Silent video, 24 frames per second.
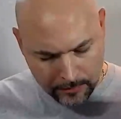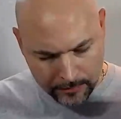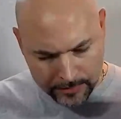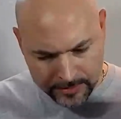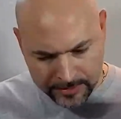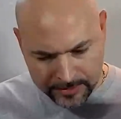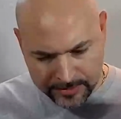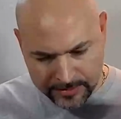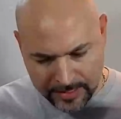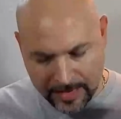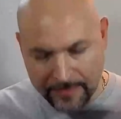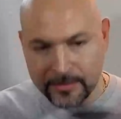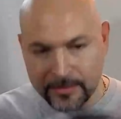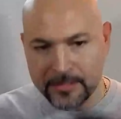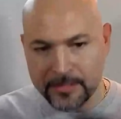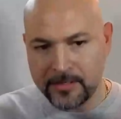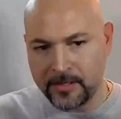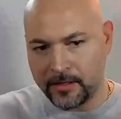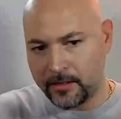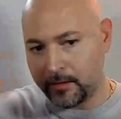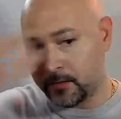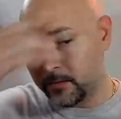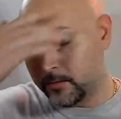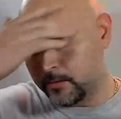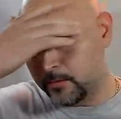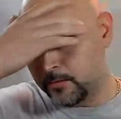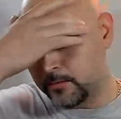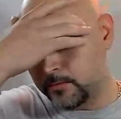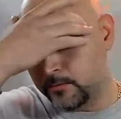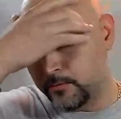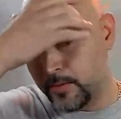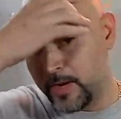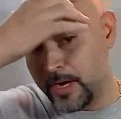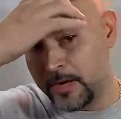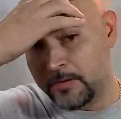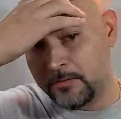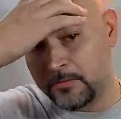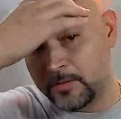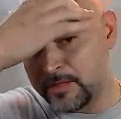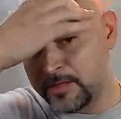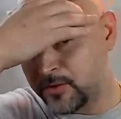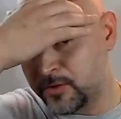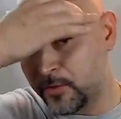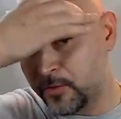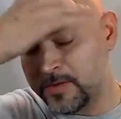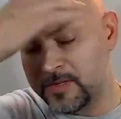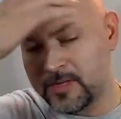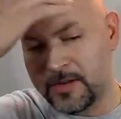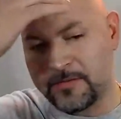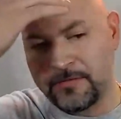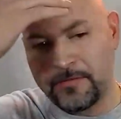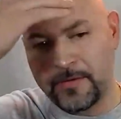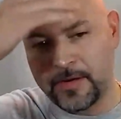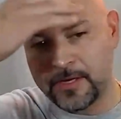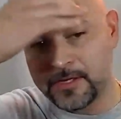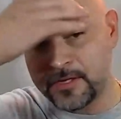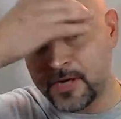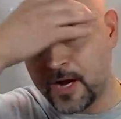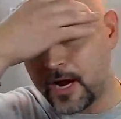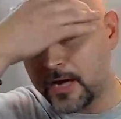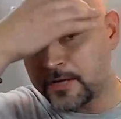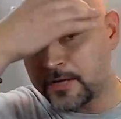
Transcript: I was 17. Right as soon as I finished